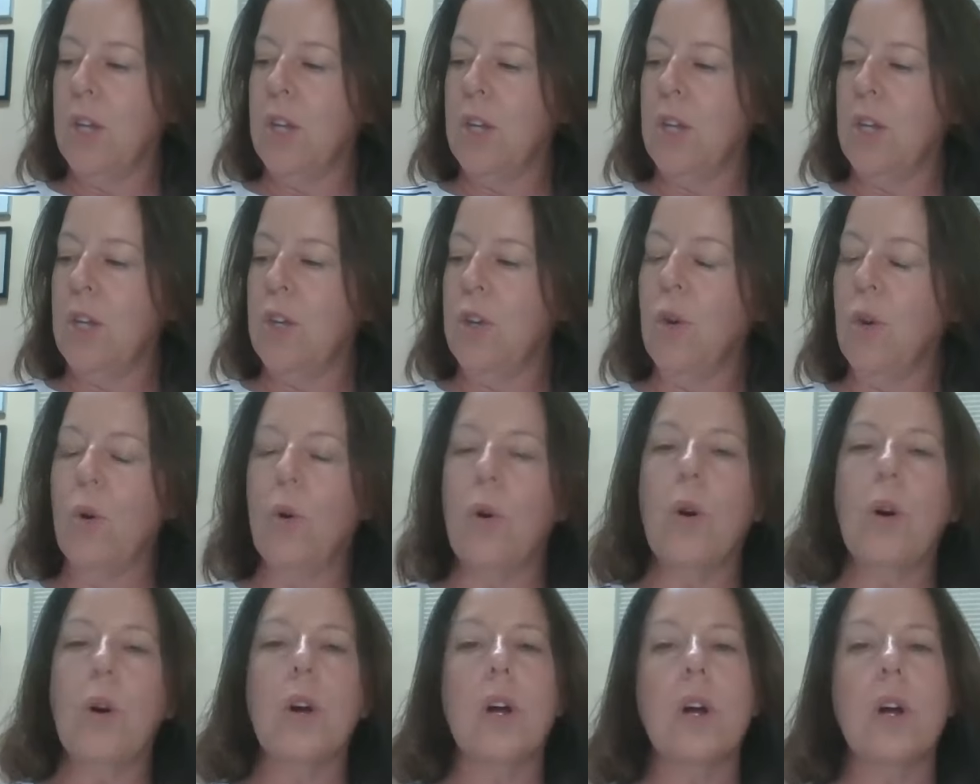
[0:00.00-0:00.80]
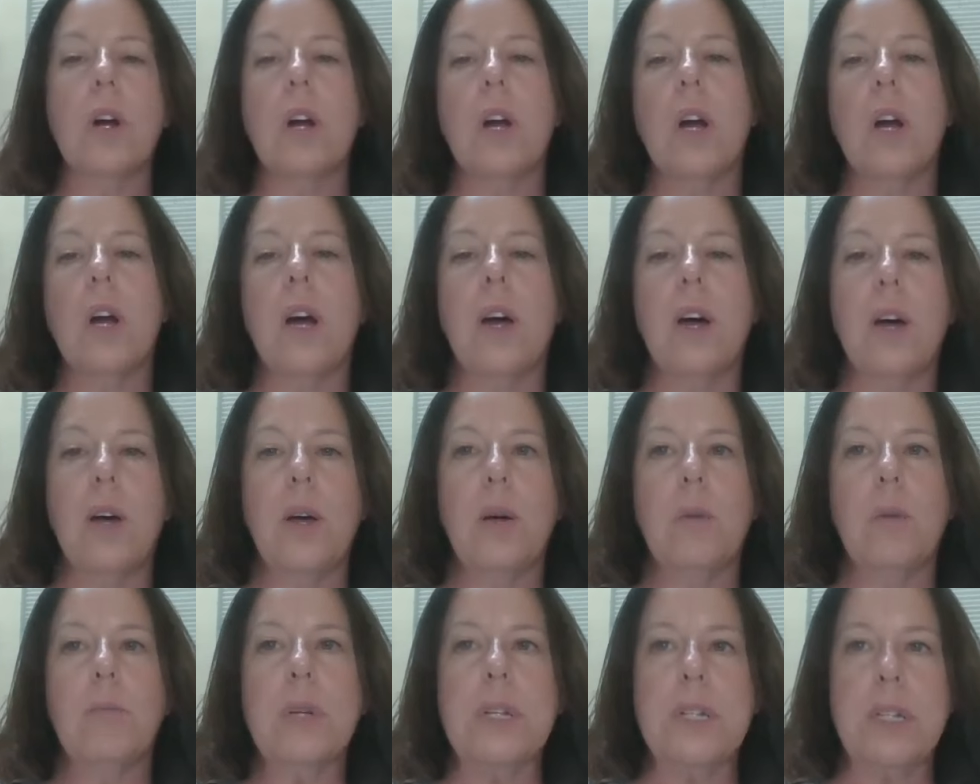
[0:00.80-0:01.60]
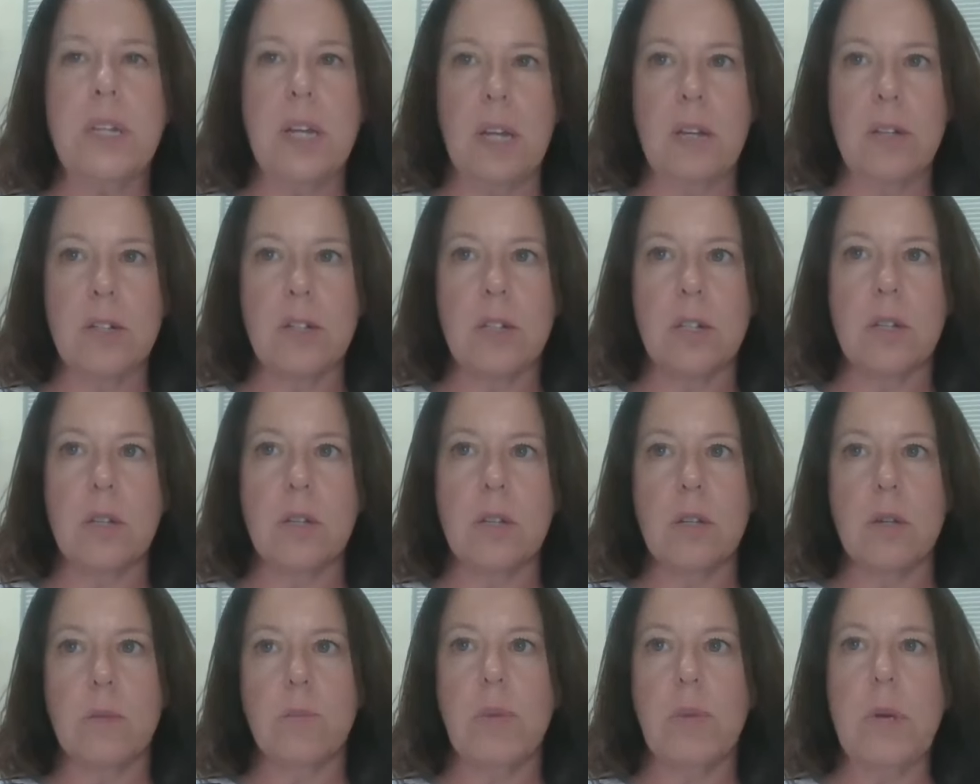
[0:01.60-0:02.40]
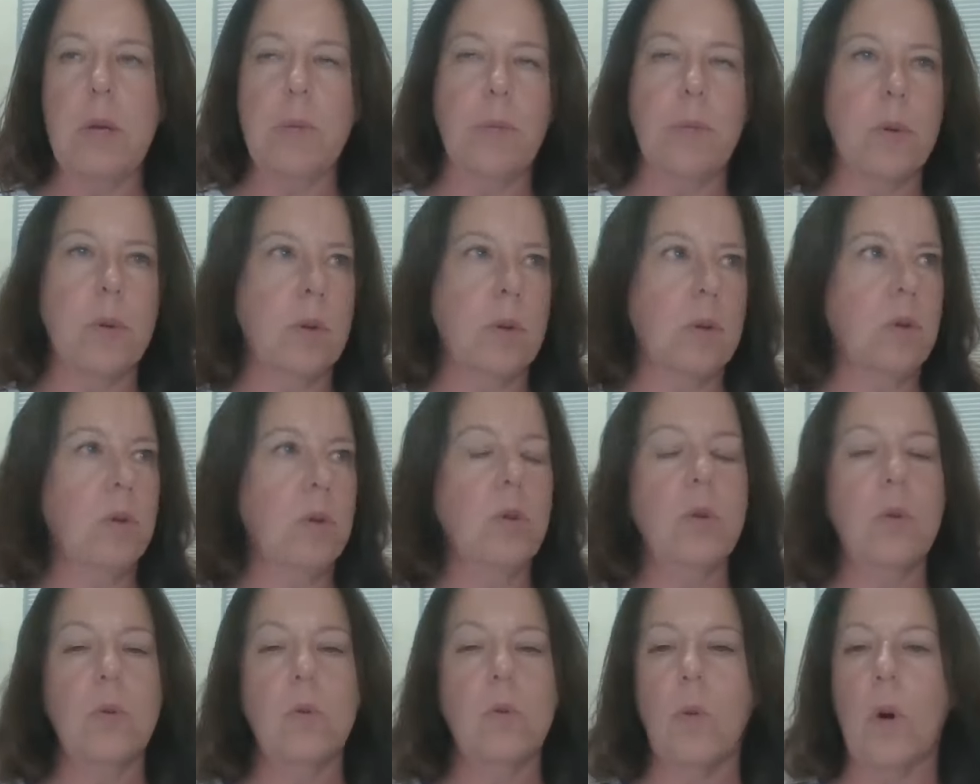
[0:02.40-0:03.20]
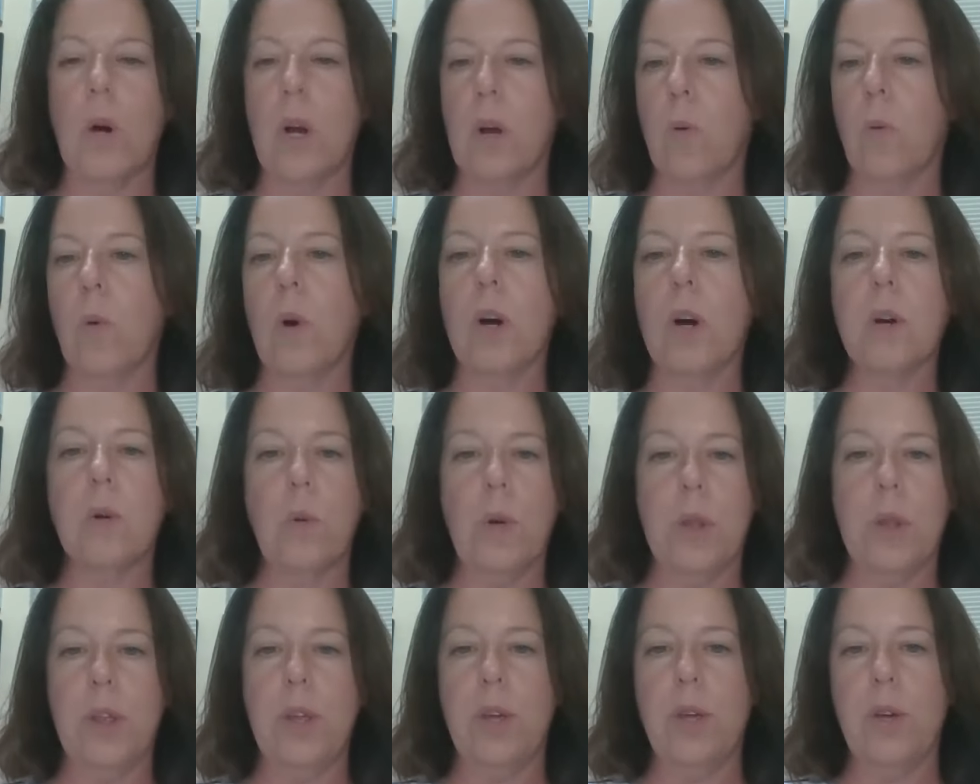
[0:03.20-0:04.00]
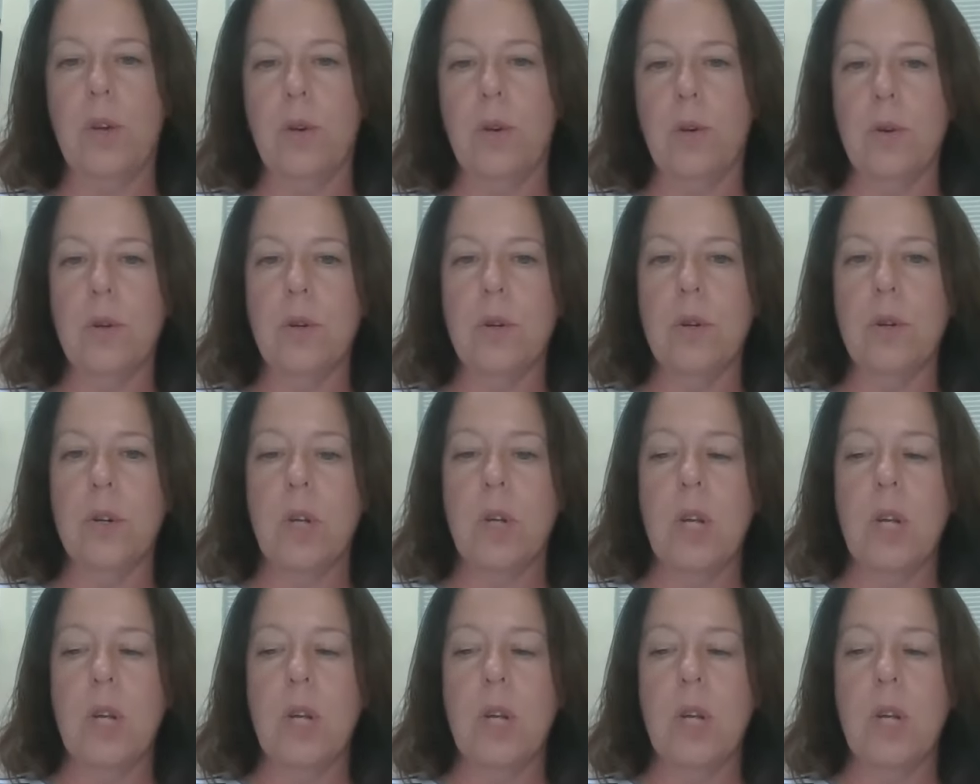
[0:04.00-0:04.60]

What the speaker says: your potential people who want to work with you,